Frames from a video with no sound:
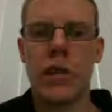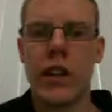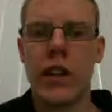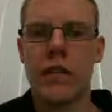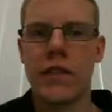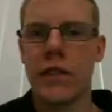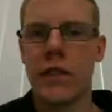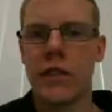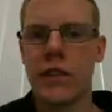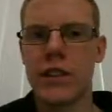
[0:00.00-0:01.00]
we have a
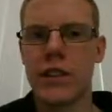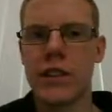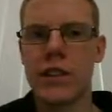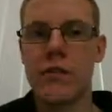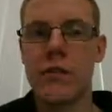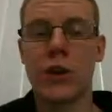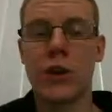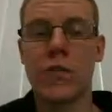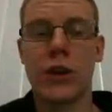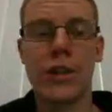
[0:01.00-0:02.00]
categorization of
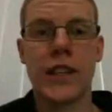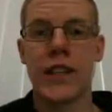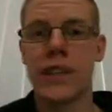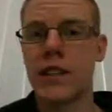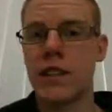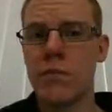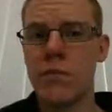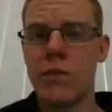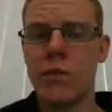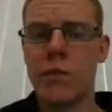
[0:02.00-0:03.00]
multiprocessor
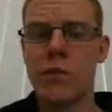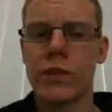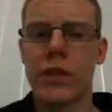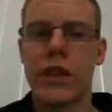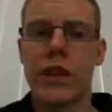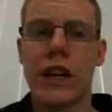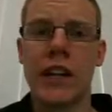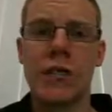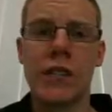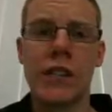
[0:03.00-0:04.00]
systems, and we also have a
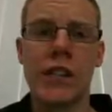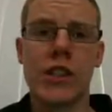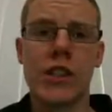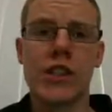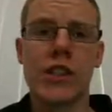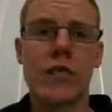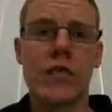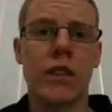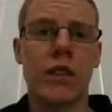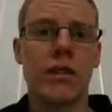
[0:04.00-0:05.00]
categorization of
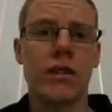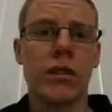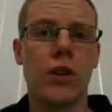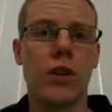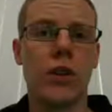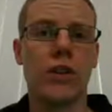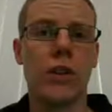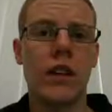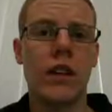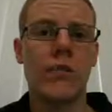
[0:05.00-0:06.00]
different levels of
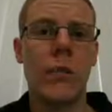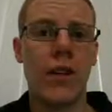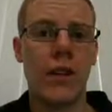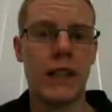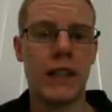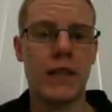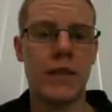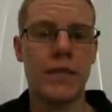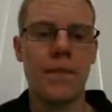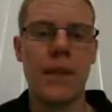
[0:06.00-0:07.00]
parallelism.
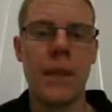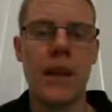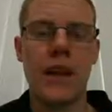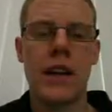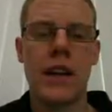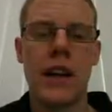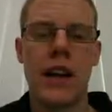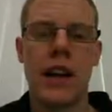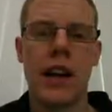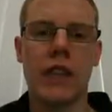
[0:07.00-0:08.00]

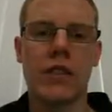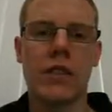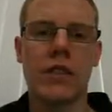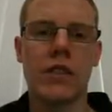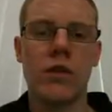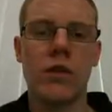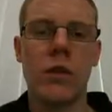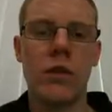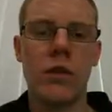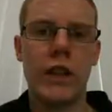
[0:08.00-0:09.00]
And
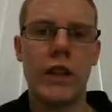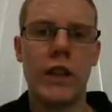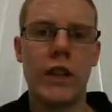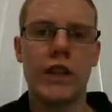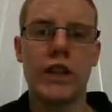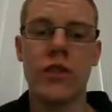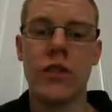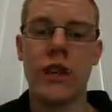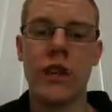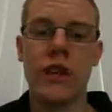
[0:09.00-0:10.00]
when we are
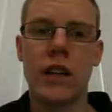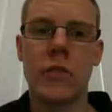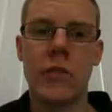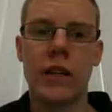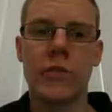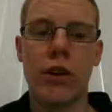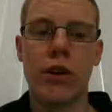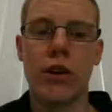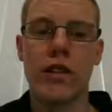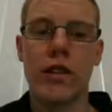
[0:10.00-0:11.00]
designing a
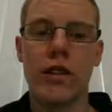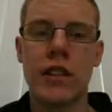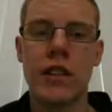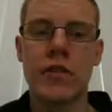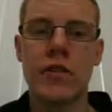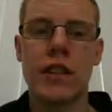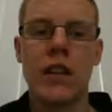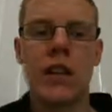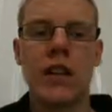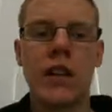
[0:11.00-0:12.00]
multiprocessor system,
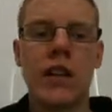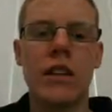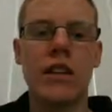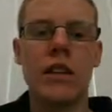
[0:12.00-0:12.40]
we